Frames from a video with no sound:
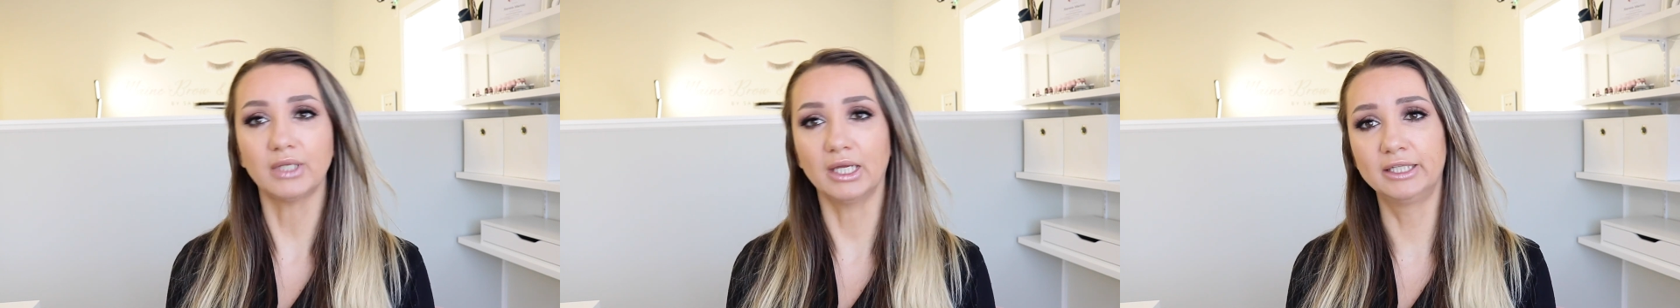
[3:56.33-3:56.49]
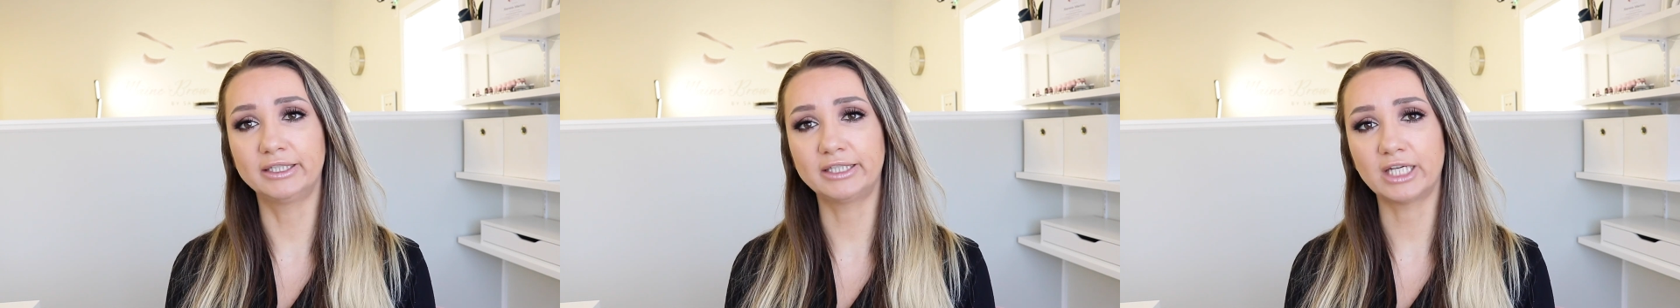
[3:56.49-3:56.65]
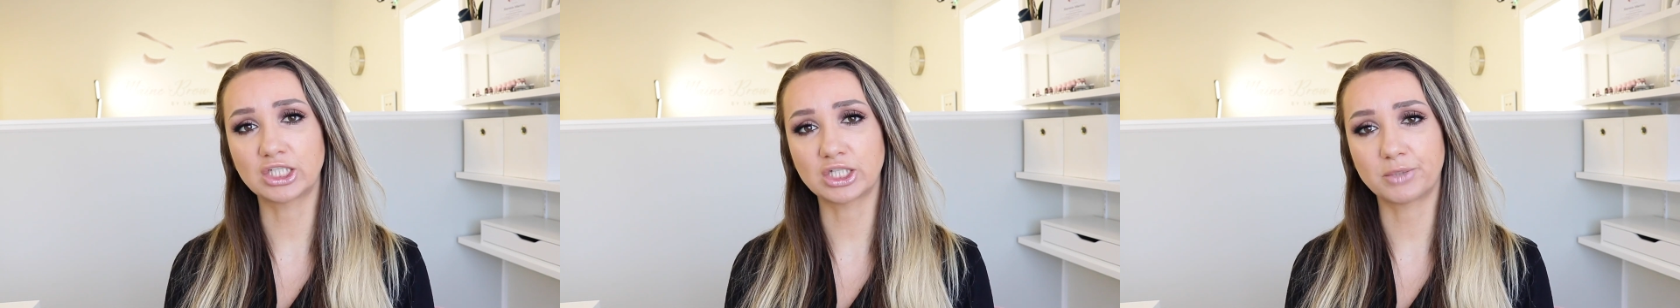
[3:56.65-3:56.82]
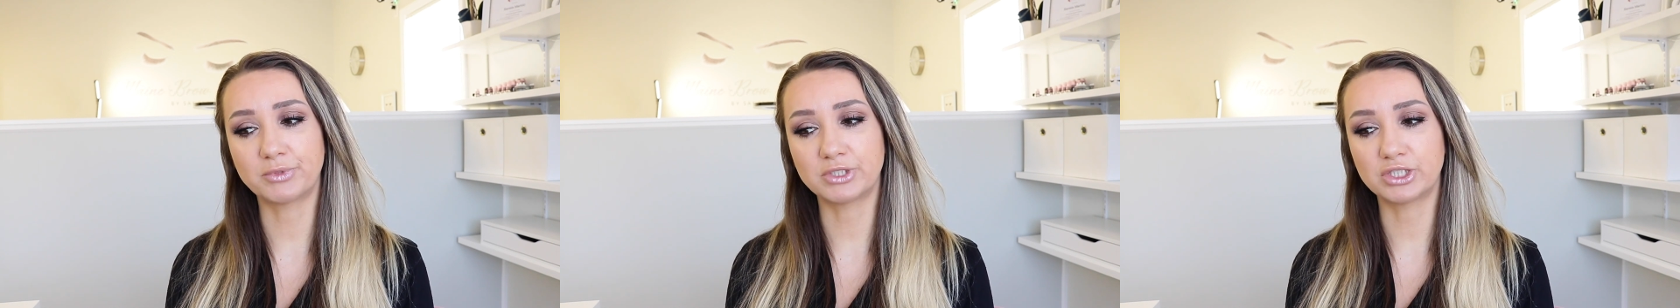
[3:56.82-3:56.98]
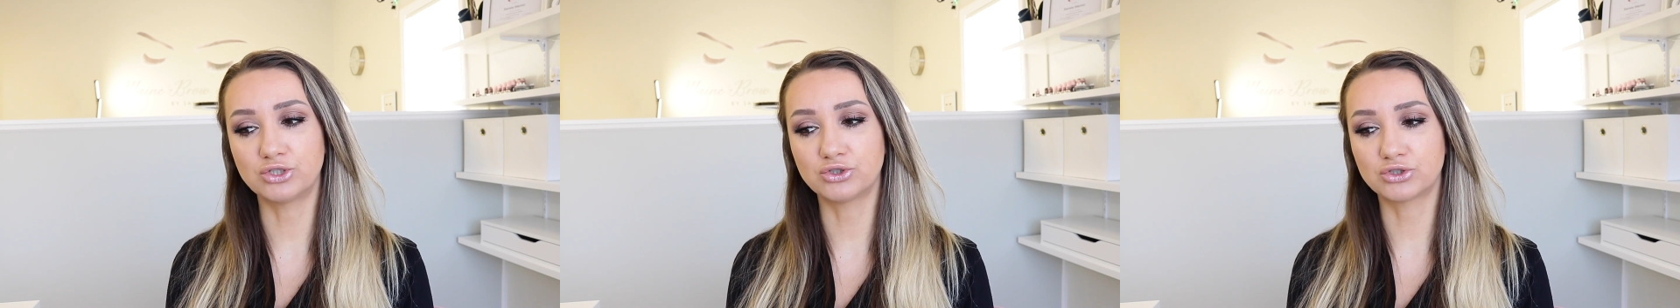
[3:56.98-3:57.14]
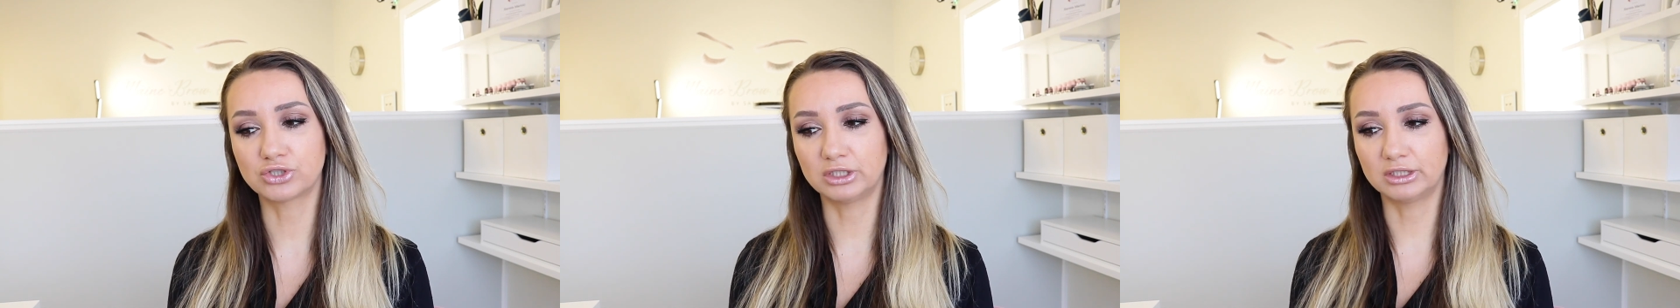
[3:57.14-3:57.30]
And touch-up
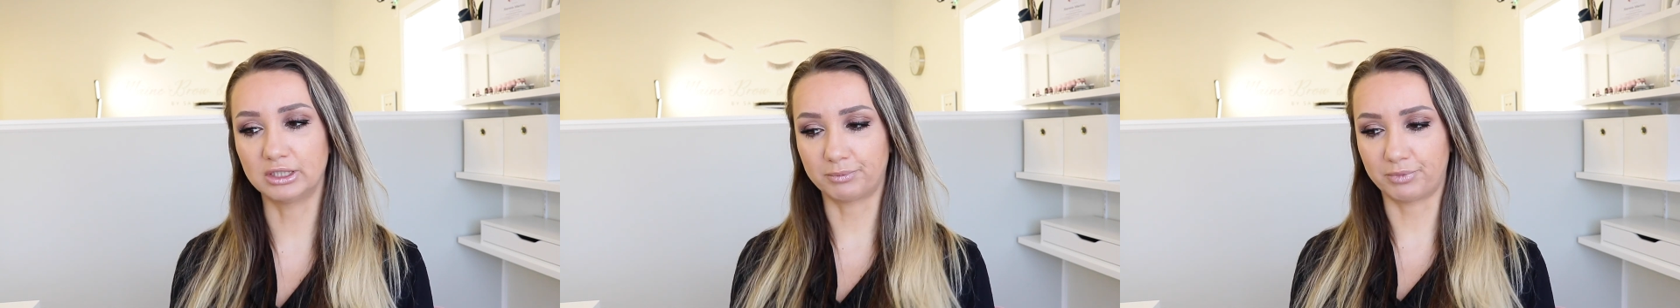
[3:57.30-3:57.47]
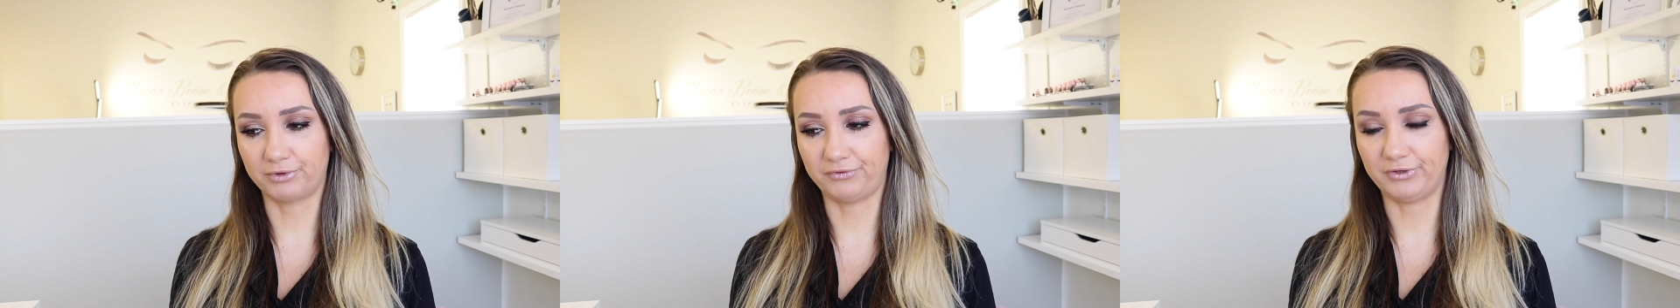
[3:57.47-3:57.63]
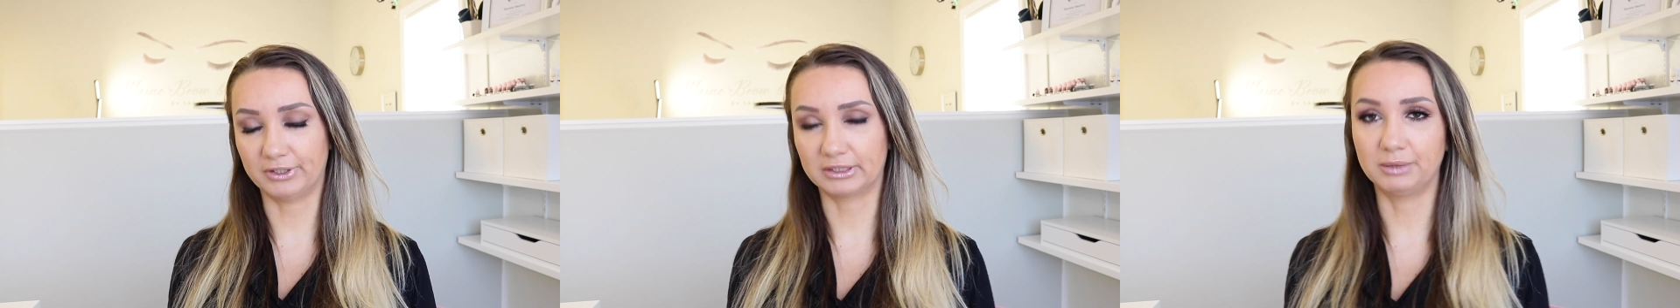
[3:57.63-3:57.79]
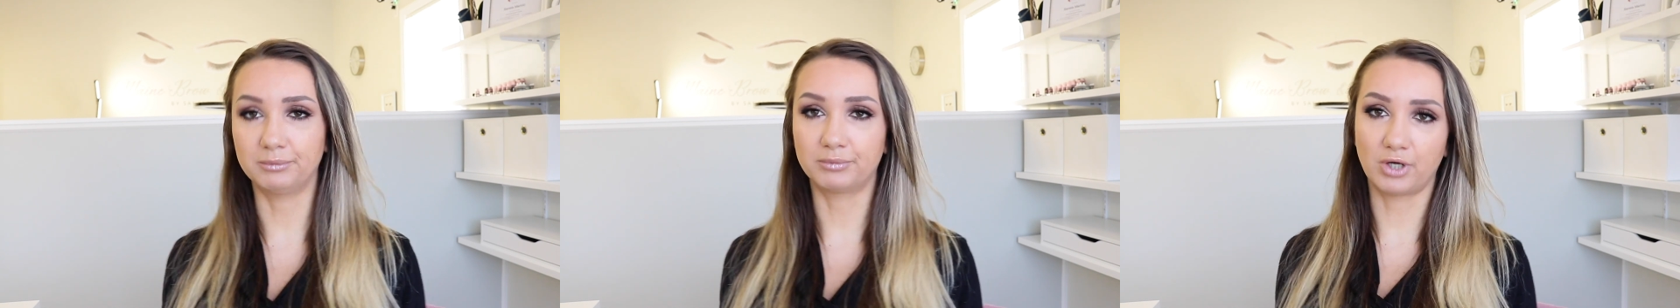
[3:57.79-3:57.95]
is usually the perfecting